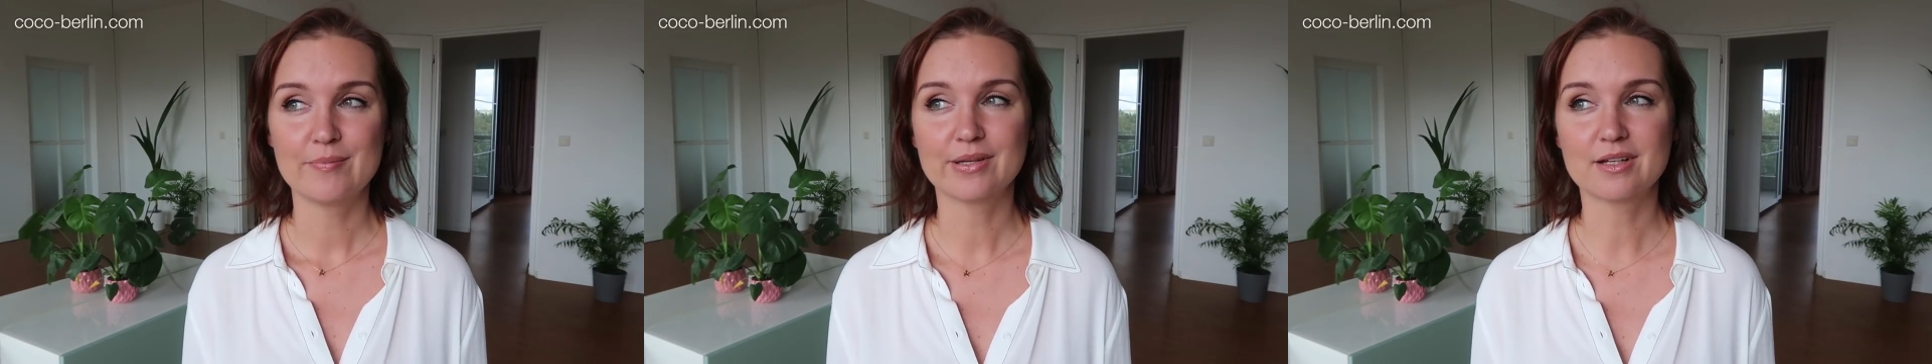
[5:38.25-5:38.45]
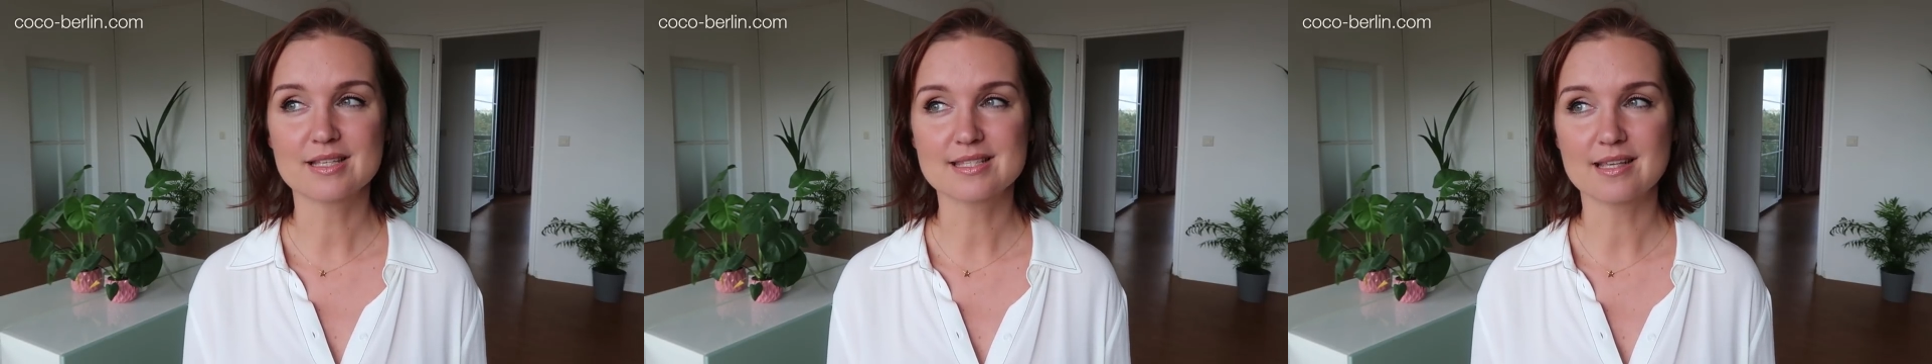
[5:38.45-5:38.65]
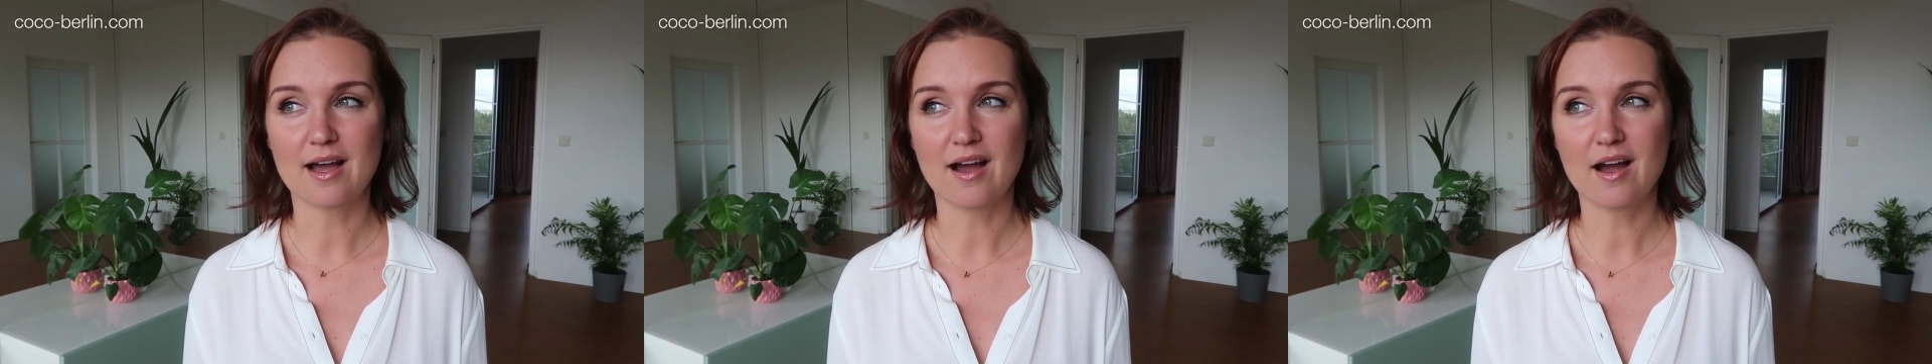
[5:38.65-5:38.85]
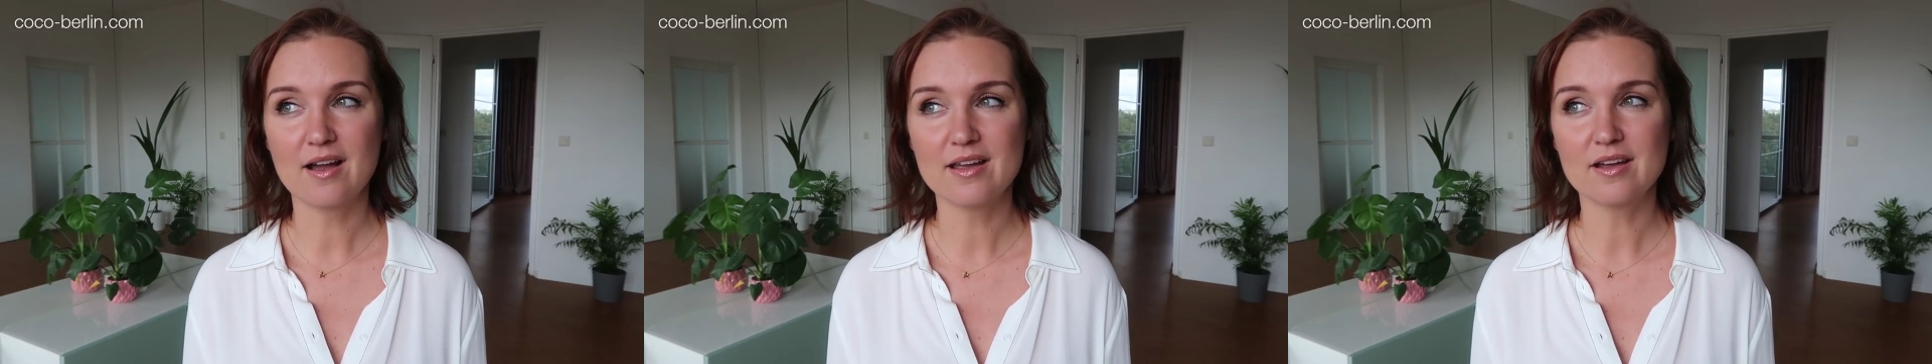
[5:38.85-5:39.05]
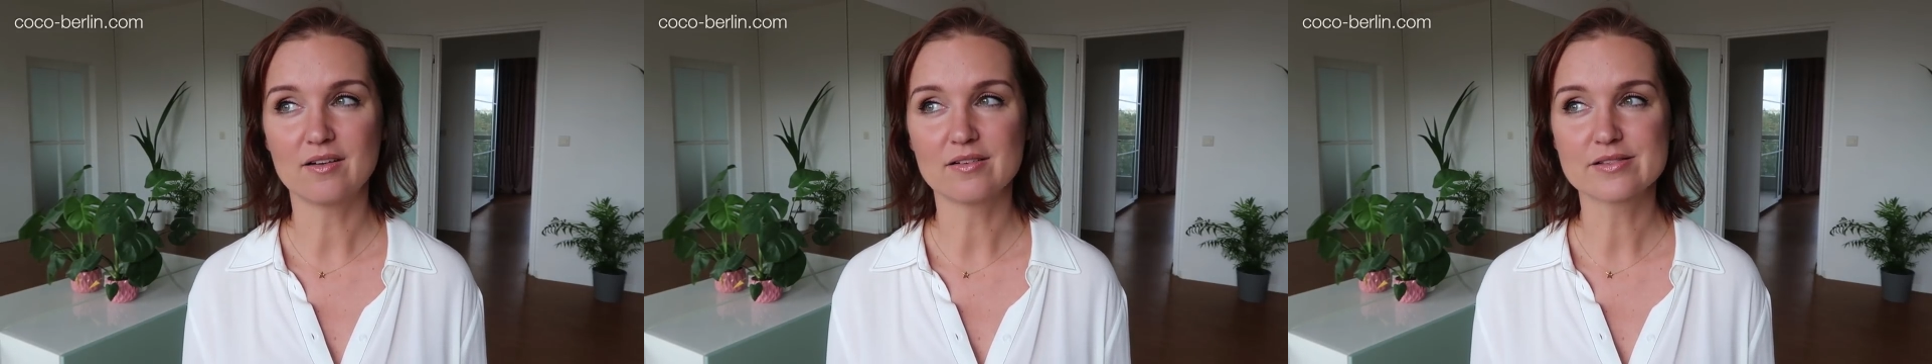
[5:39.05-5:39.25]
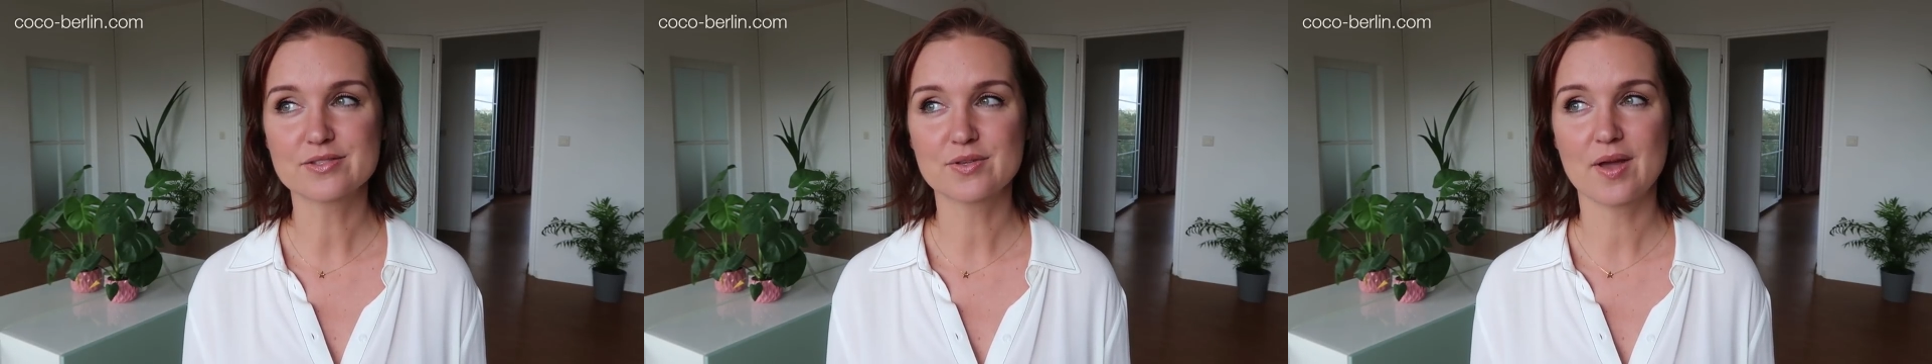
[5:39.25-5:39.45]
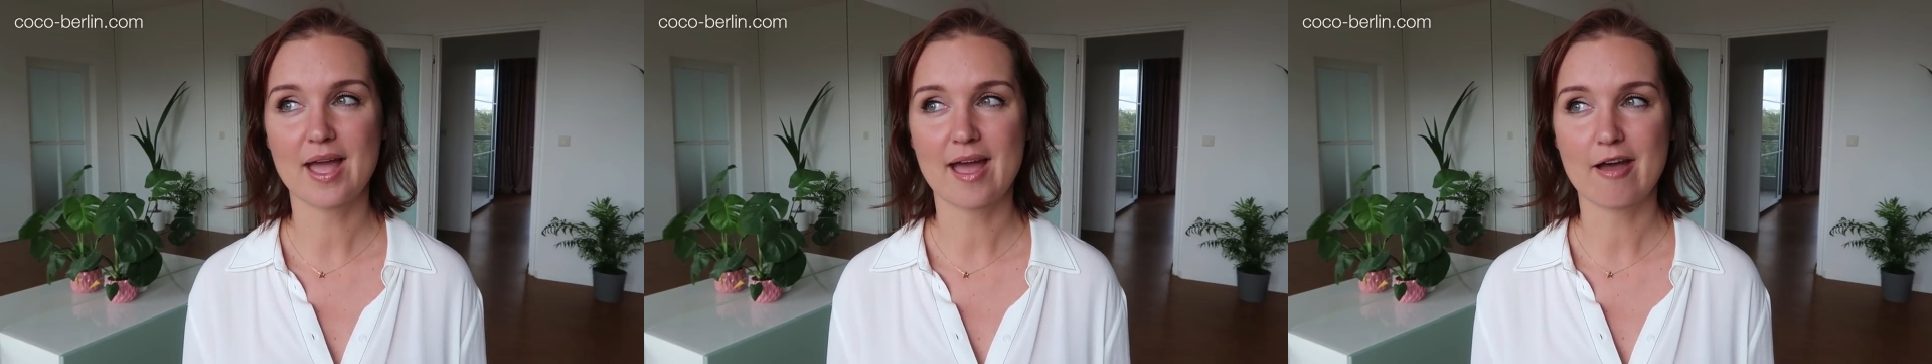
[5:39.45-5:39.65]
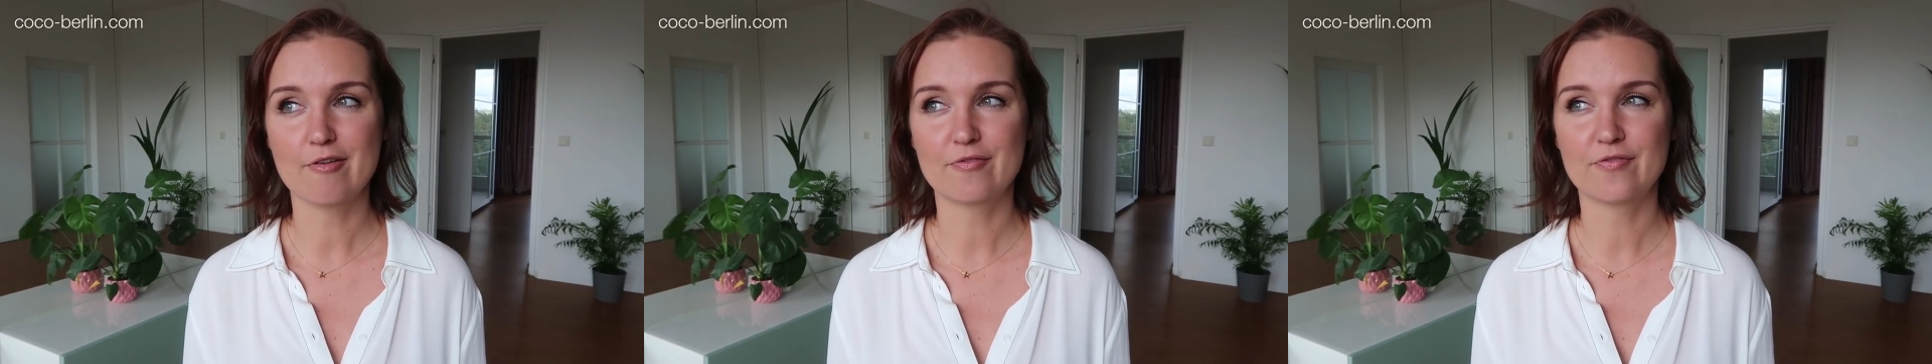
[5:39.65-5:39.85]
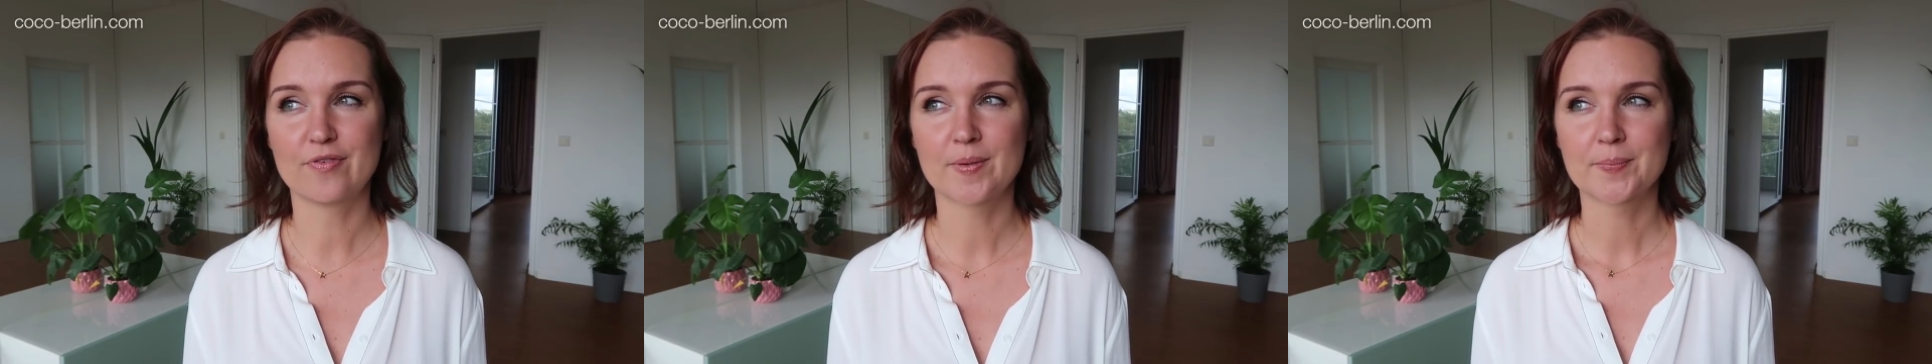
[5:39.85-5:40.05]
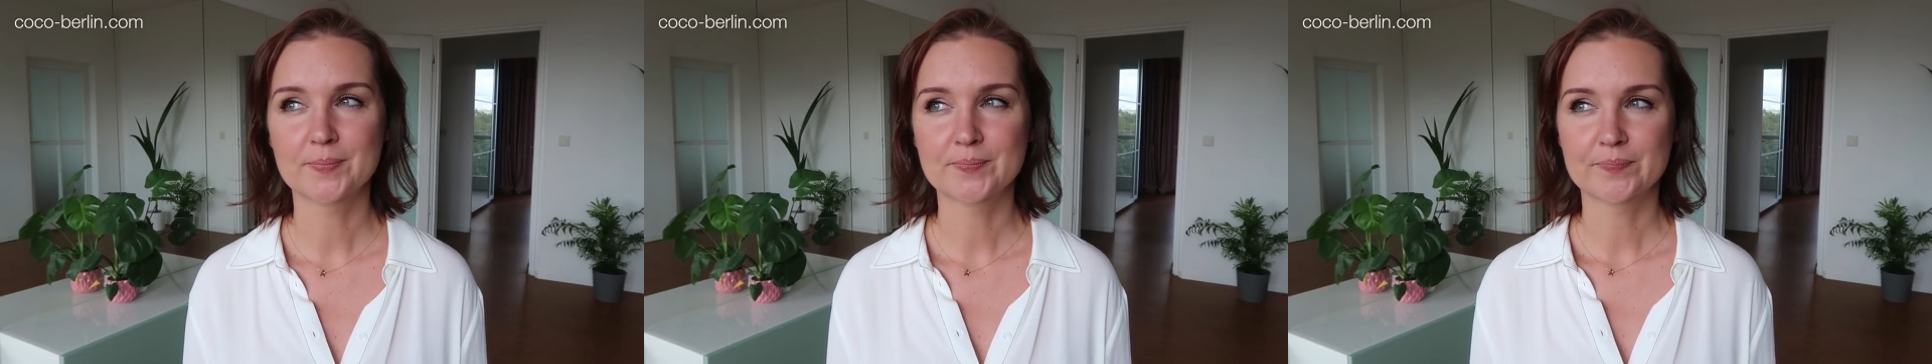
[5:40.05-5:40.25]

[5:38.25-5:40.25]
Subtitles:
because I also have